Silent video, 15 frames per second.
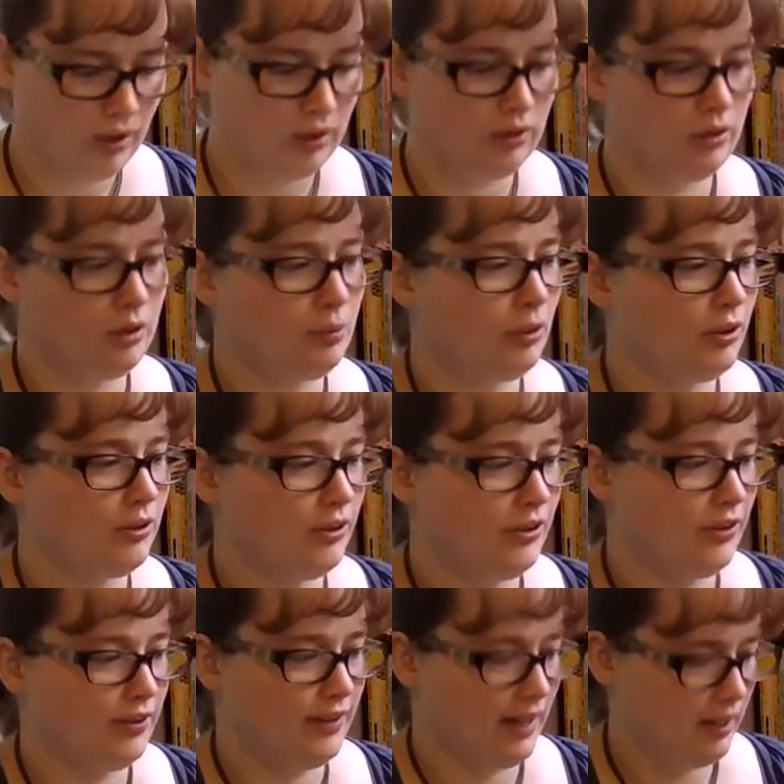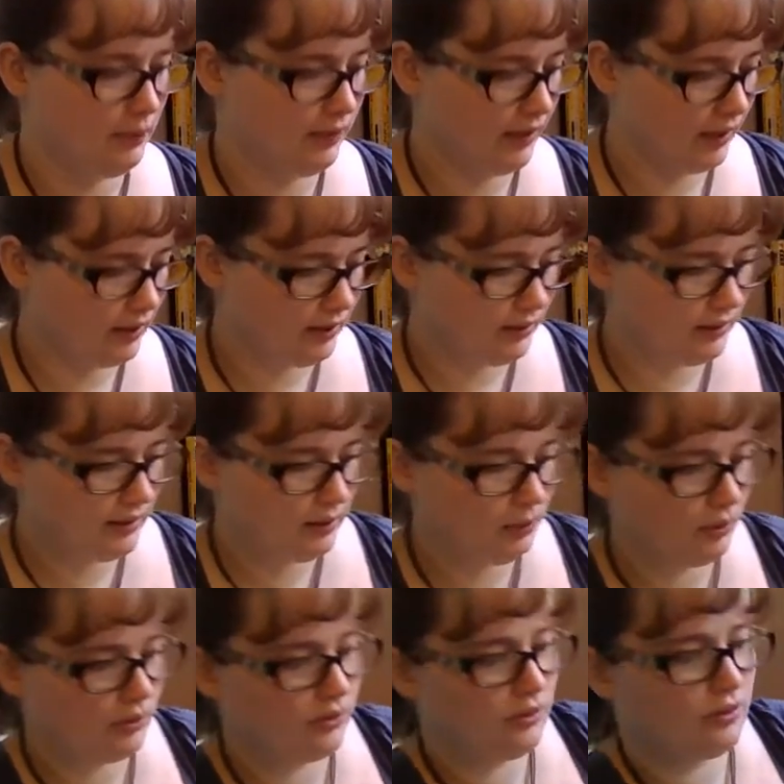you could purchase the tapes, and this
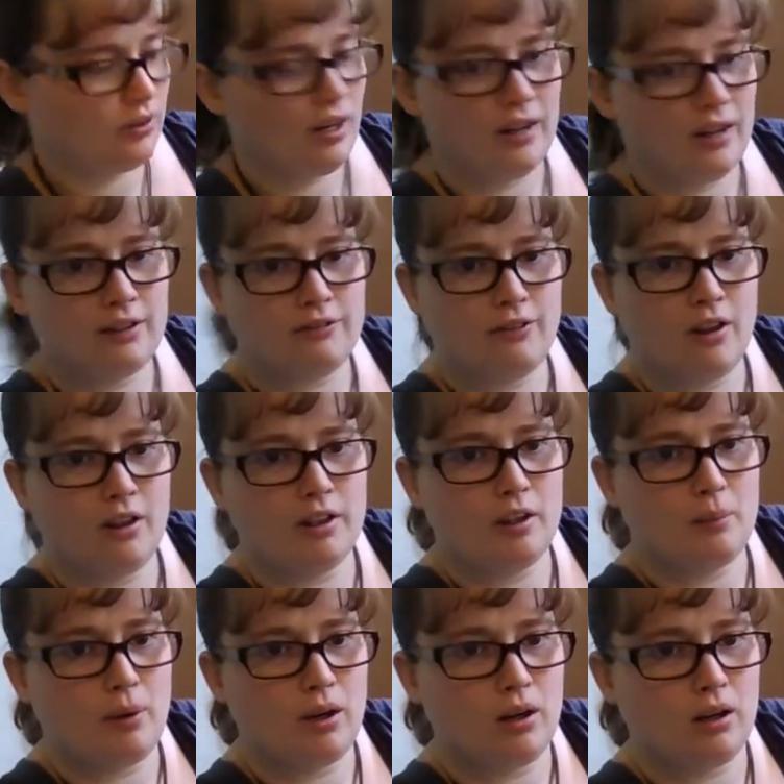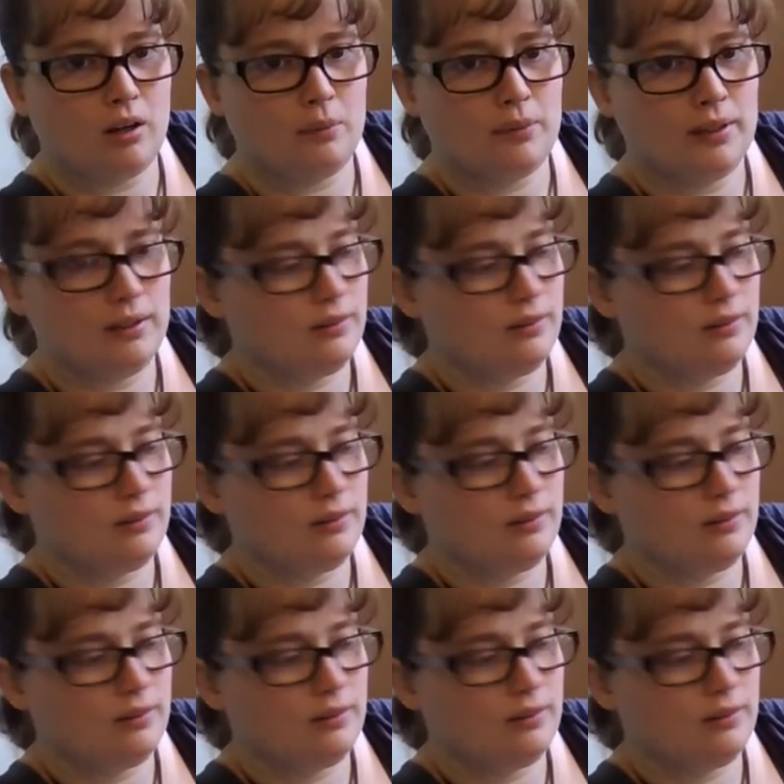book's kind of falling apart on me.